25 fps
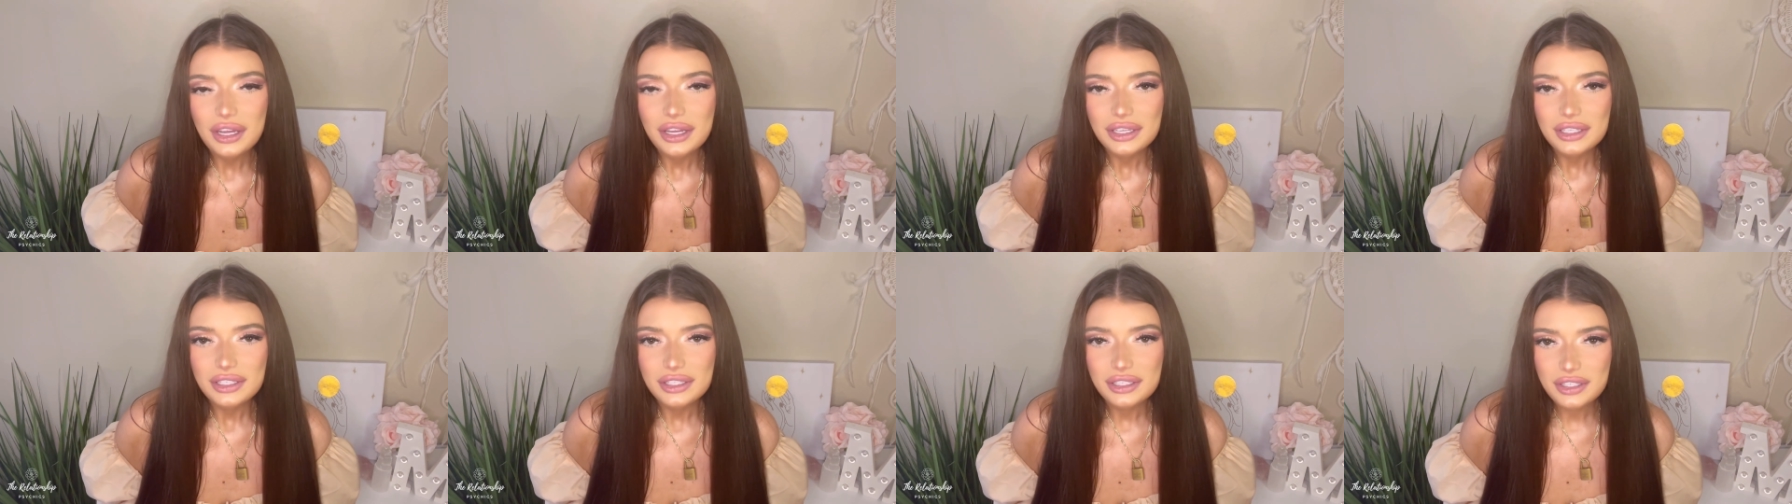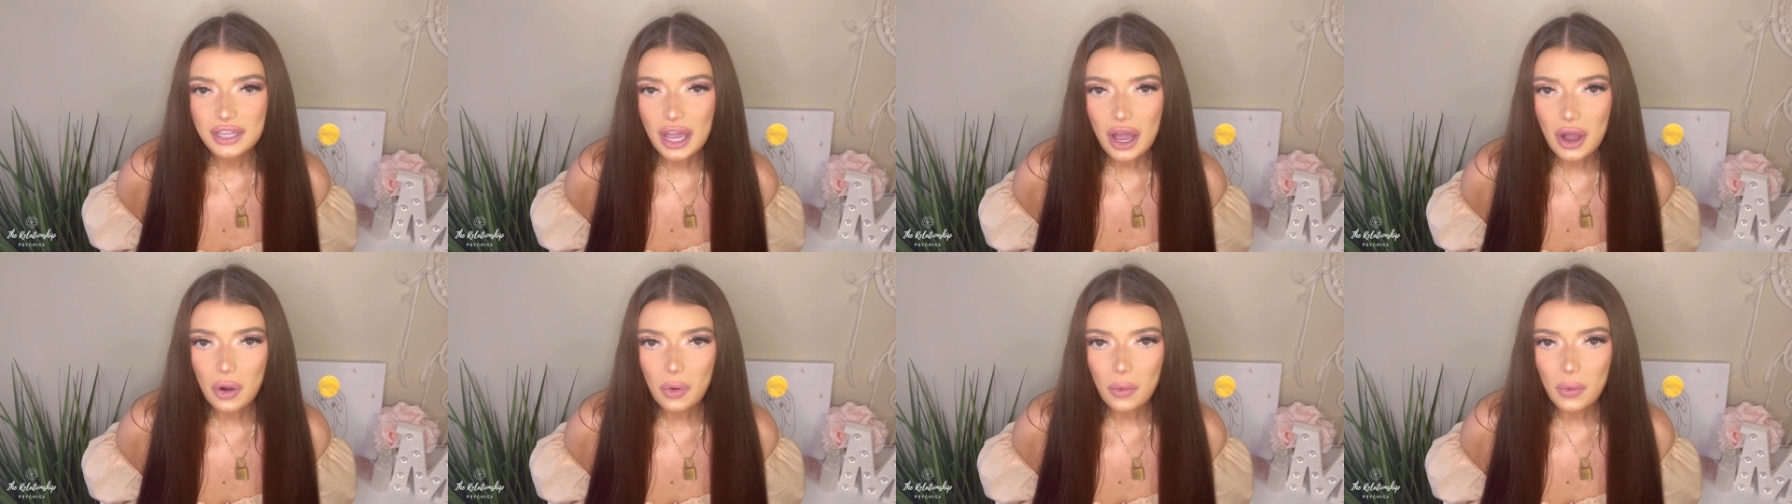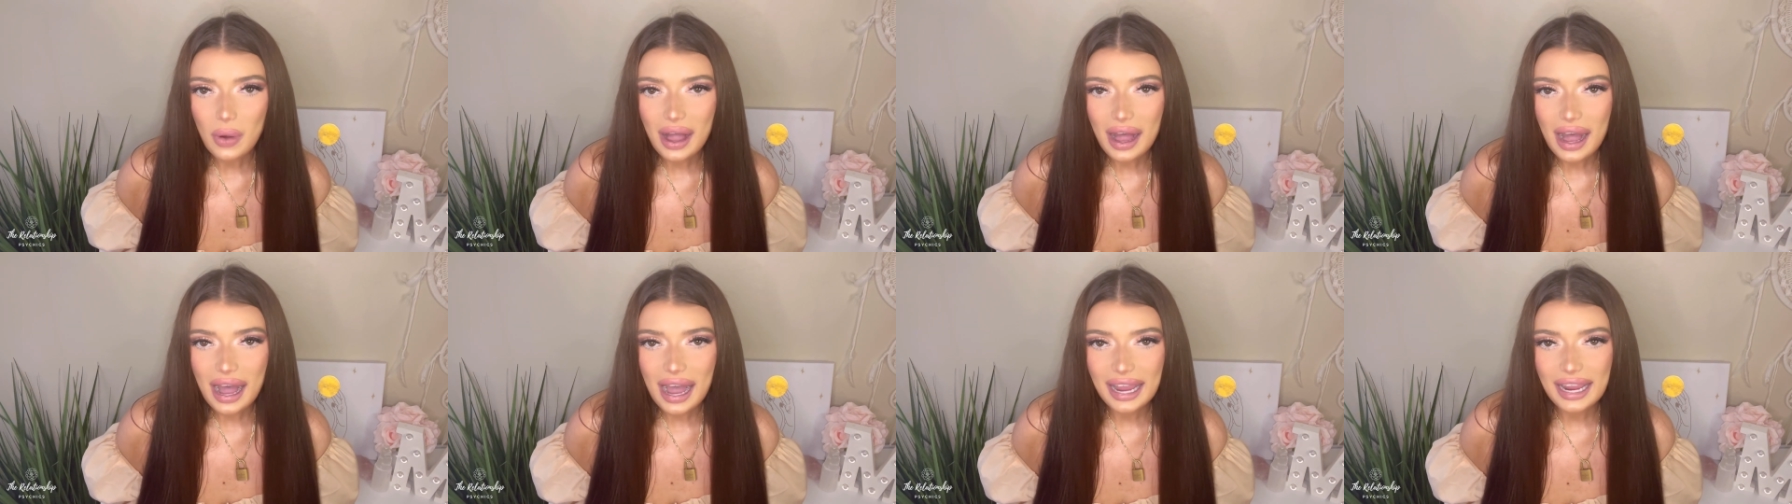So
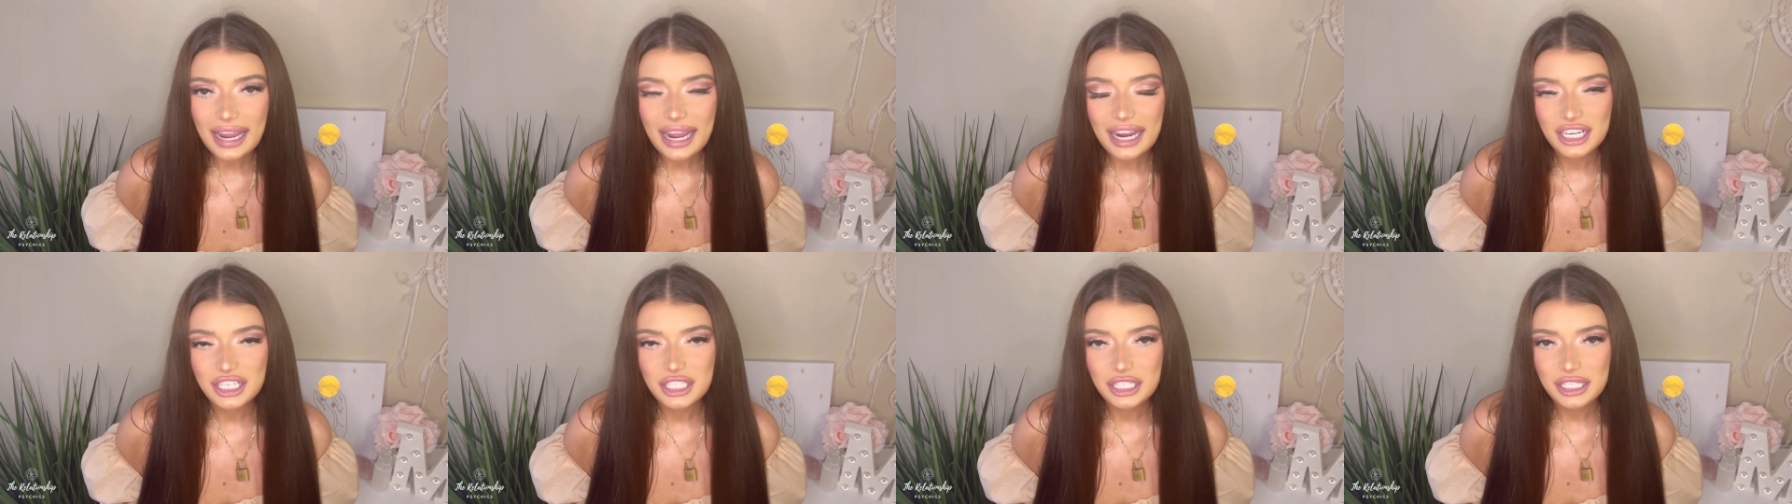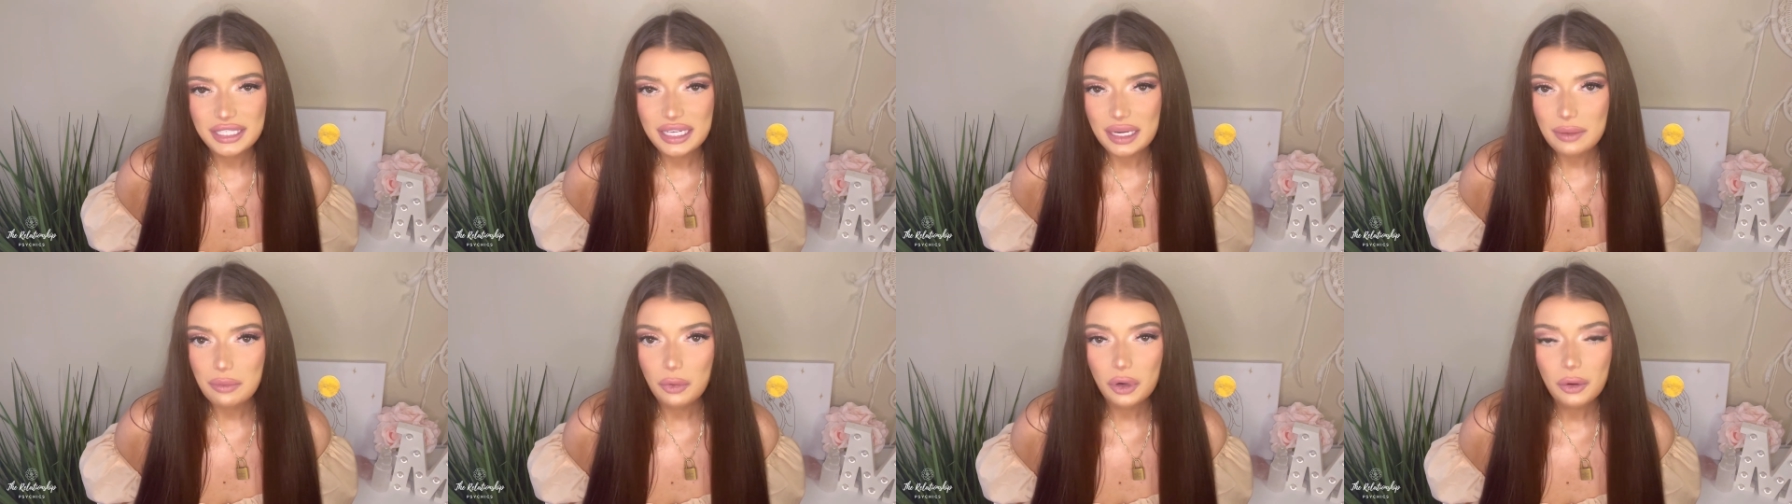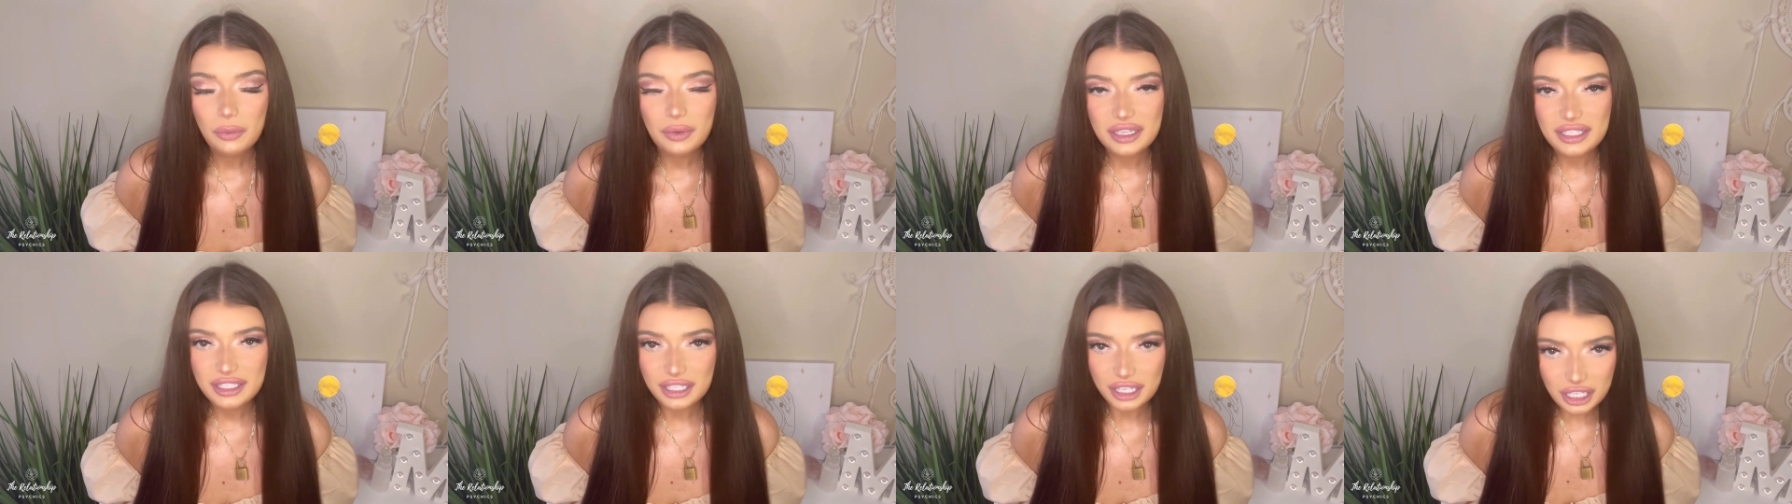I actually did more
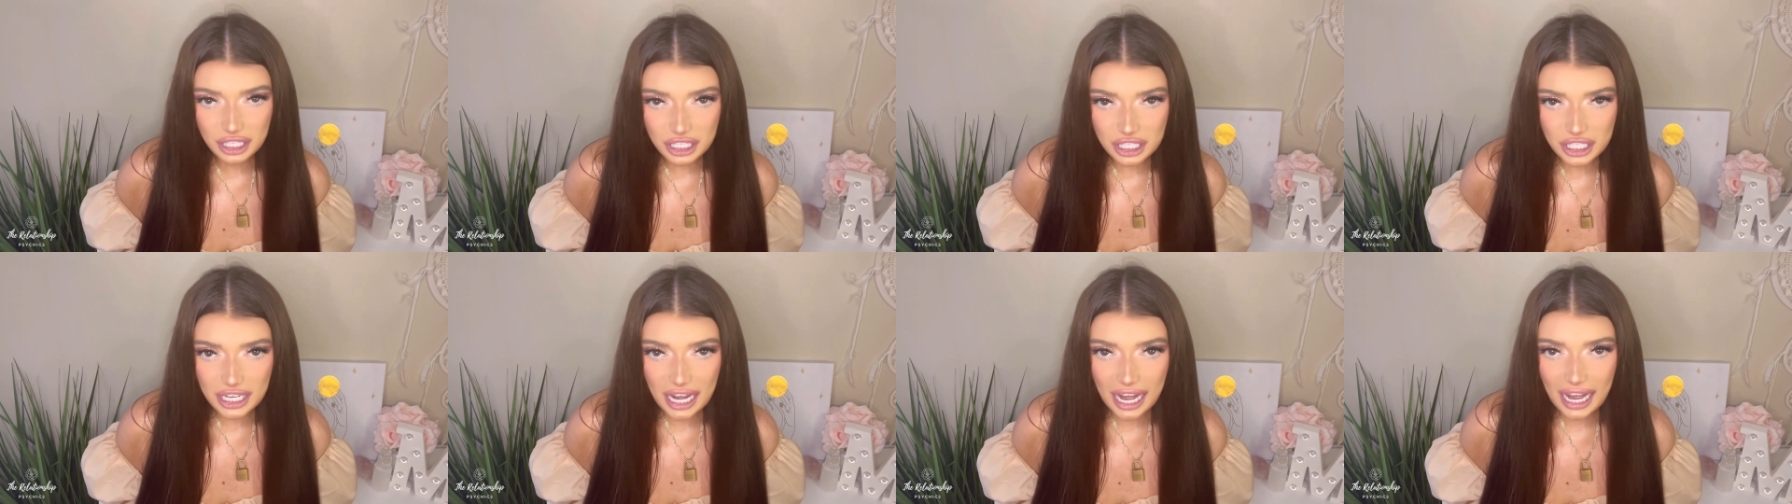research